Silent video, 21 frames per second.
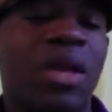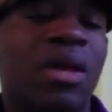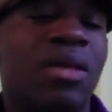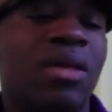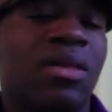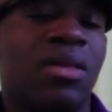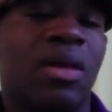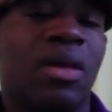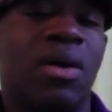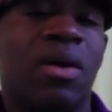
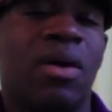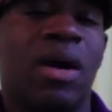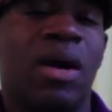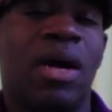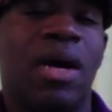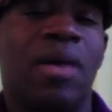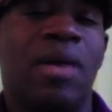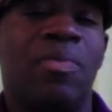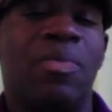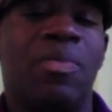
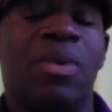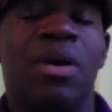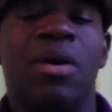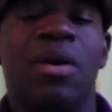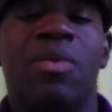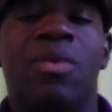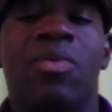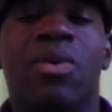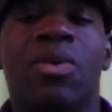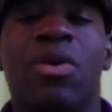So
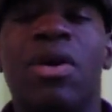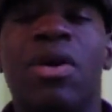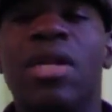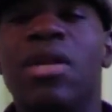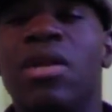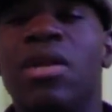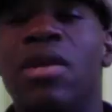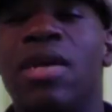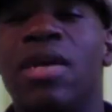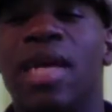we're going
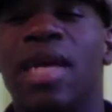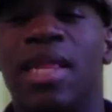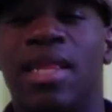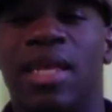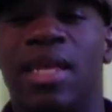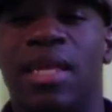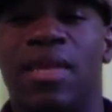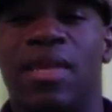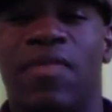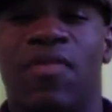to look at
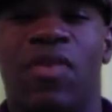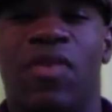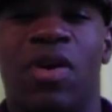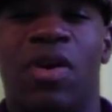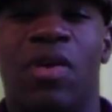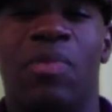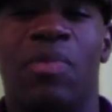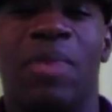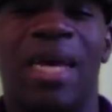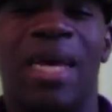this
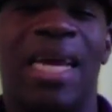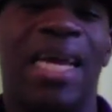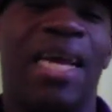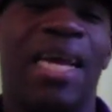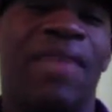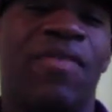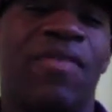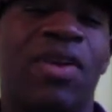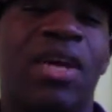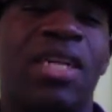from
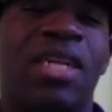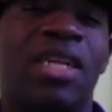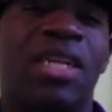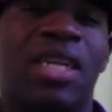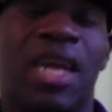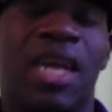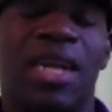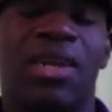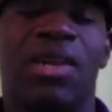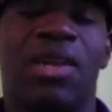a very
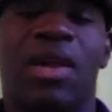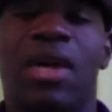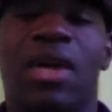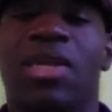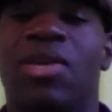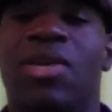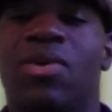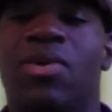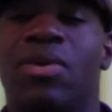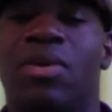
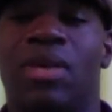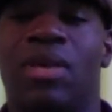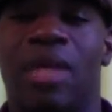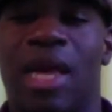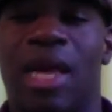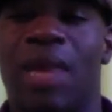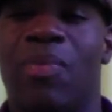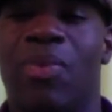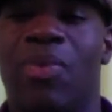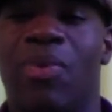technological
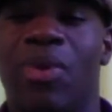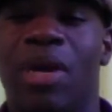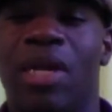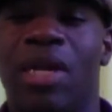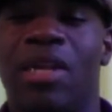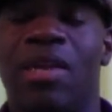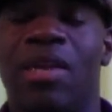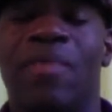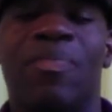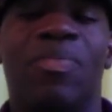
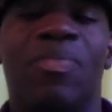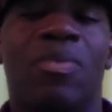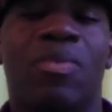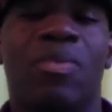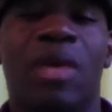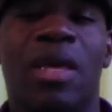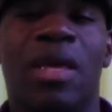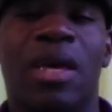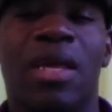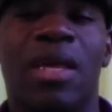standpoint,
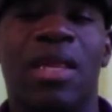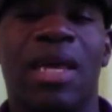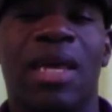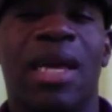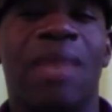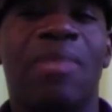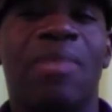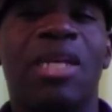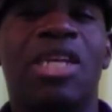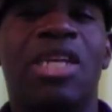because
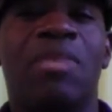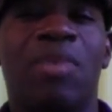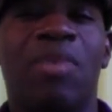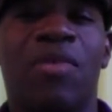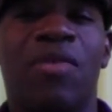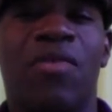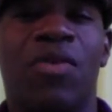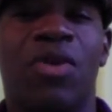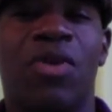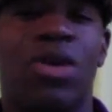like I mentioned
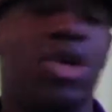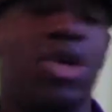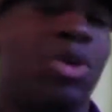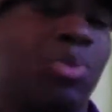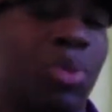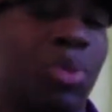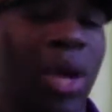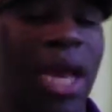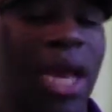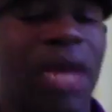before, your
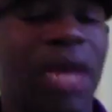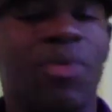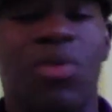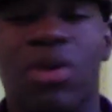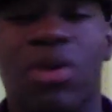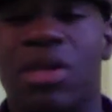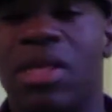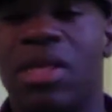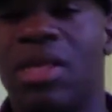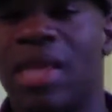brain
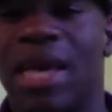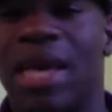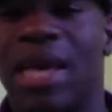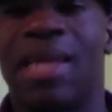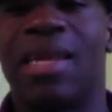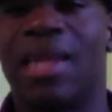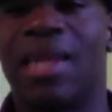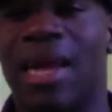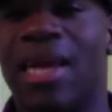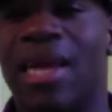works
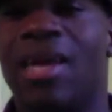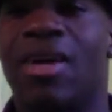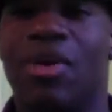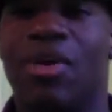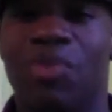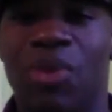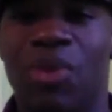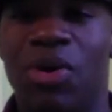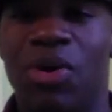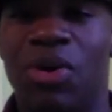exactly like a
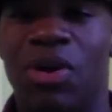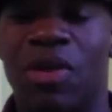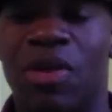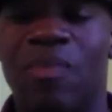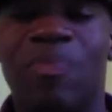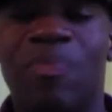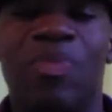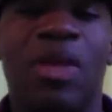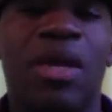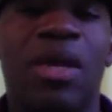computer.
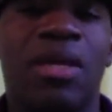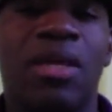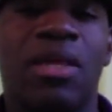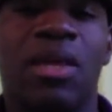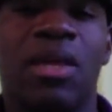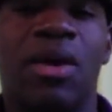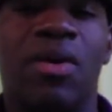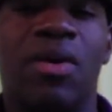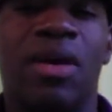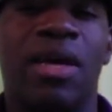
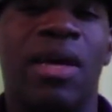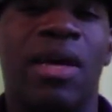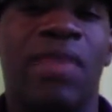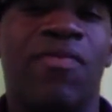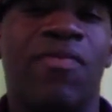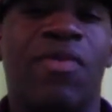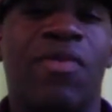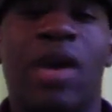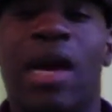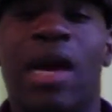So
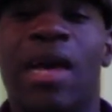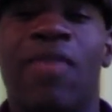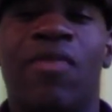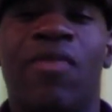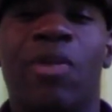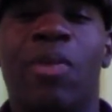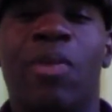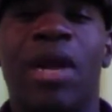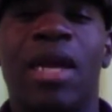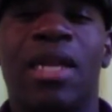if
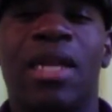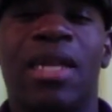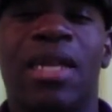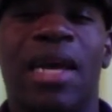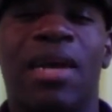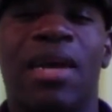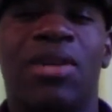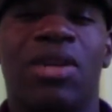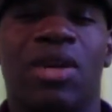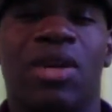we break it
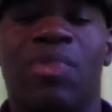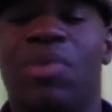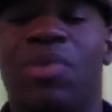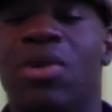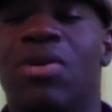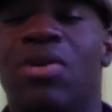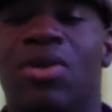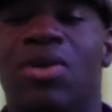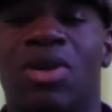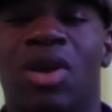down to
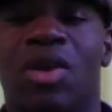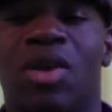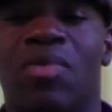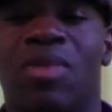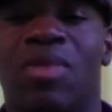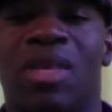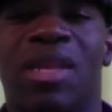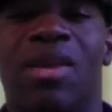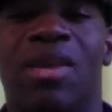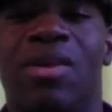computer
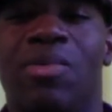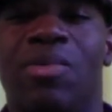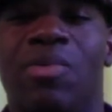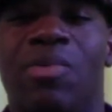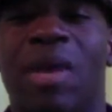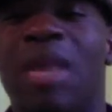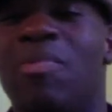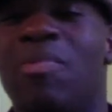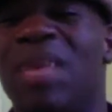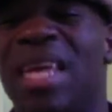terms, then it
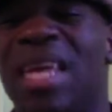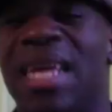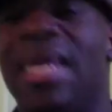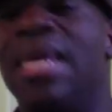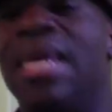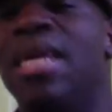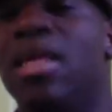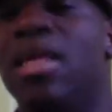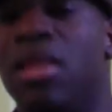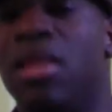might be
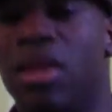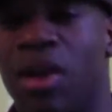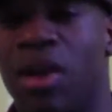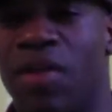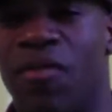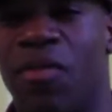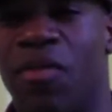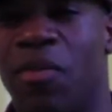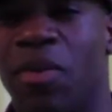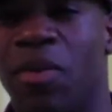
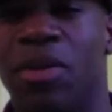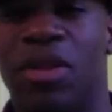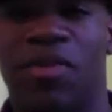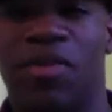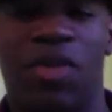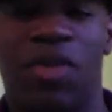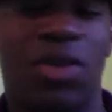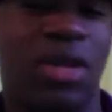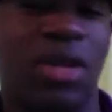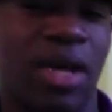easier for most
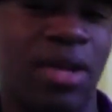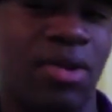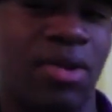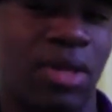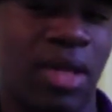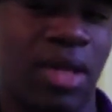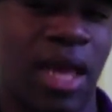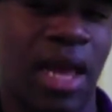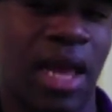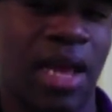of you to
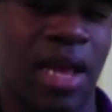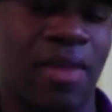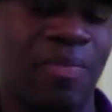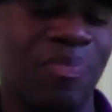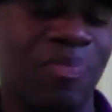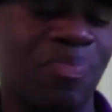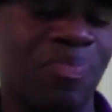understand.